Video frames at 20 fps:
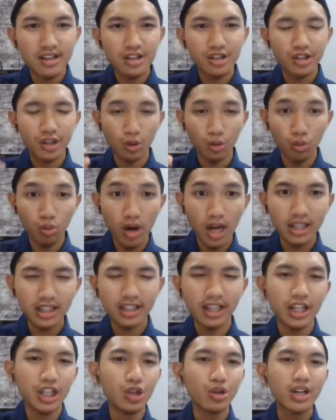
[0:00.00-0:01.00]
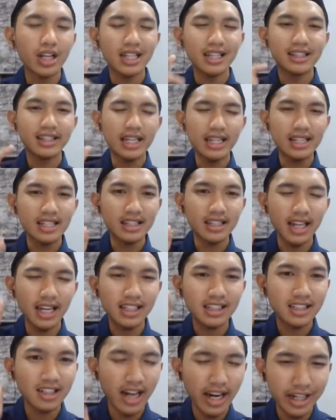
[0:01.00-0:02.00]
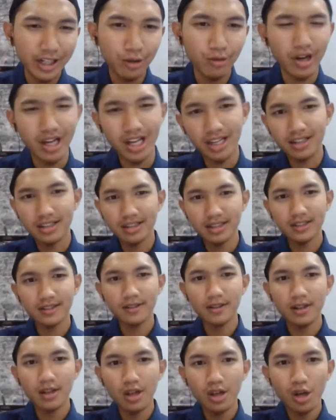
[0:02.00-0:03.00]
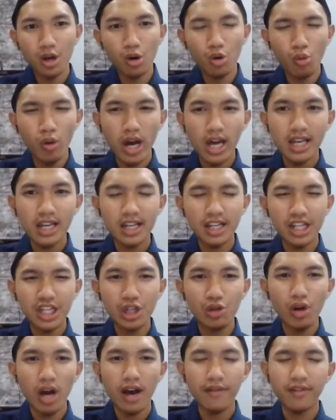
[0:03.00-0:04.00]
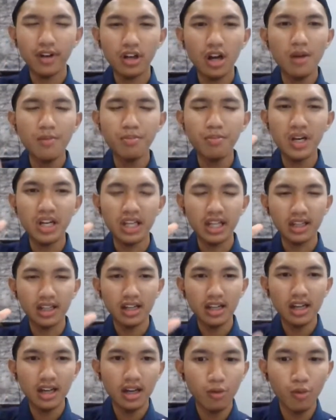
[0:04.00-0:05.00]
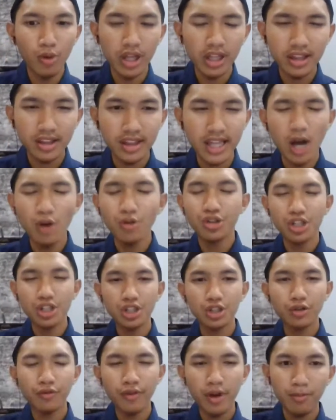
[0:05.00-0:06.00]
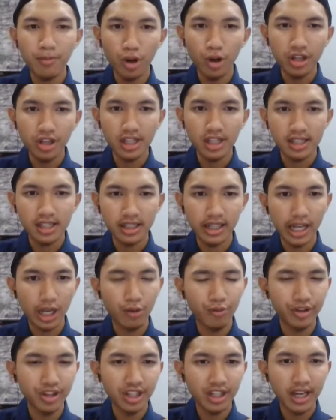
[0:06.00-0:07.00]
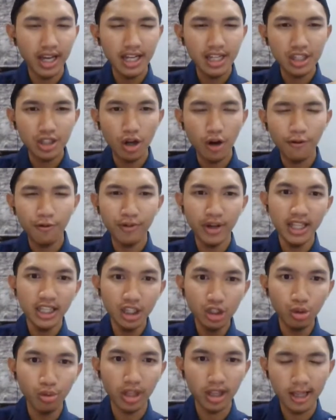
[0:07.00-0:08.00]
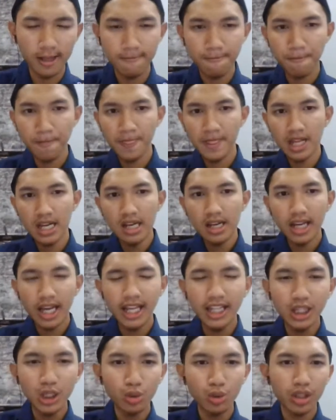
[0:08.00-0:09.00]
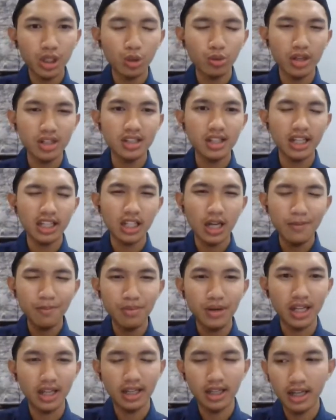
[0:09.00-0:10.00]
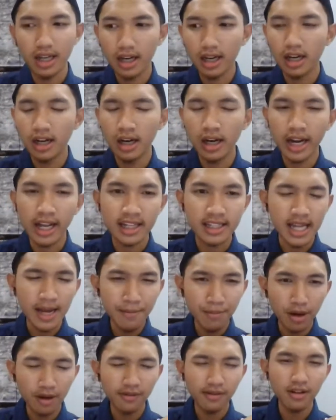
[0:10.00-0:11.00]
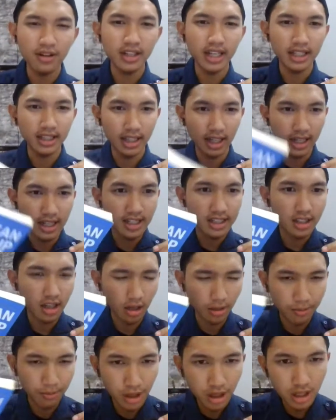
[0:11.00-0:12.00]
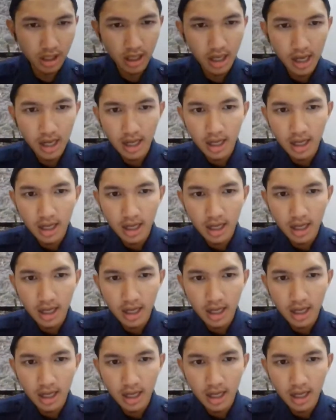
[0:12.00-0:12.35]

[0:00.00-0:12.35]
So what? You can test it right away. When you have a company with thousands of employees, like with the case of Intuit. Intuit was a company, an example found in the Lean Startup book.